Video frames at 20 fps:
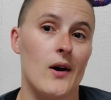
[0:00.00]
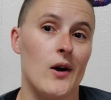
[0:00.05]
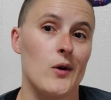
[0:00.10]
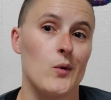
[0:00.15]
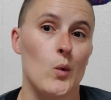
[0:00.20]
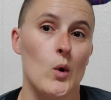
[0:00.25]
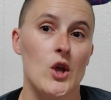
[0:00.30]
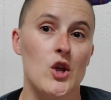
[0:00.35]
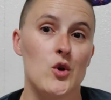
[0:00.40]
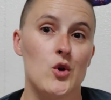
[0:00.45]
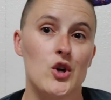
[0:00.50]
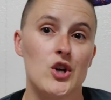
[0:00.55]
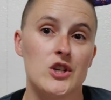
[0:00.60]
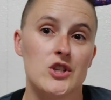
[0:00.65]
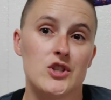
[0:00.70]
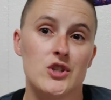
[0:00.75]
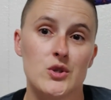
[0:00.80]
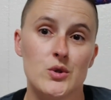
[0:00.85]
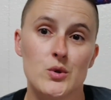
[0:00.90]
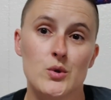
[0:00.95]
on what you
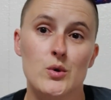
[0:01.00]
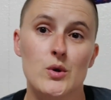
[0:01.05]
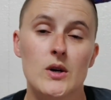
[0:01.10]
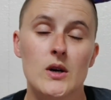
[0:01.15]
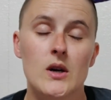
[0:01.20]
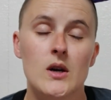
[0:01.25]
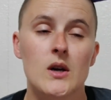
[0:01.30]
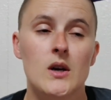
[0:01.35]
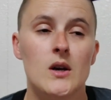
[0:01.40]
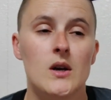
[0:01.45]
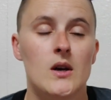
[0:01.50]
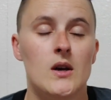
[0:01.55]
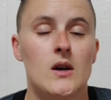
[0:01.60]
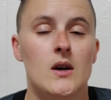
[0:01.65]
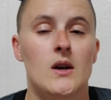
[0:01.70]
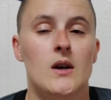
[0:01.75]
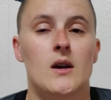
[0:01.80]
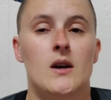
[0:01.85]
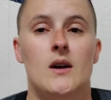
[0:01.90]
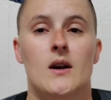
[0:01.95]
could do.
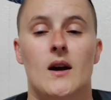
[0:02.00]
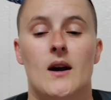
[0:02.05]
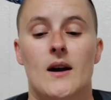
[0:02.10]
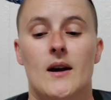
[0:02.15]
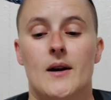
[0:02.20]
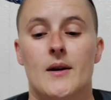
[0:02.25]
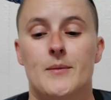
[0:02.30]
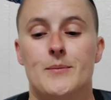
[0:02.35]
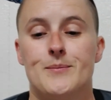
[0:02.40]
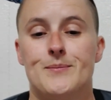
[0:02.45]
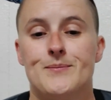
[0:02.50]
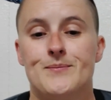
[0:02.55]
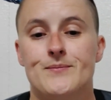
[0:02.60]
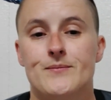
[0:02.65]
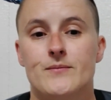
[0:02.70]
Um,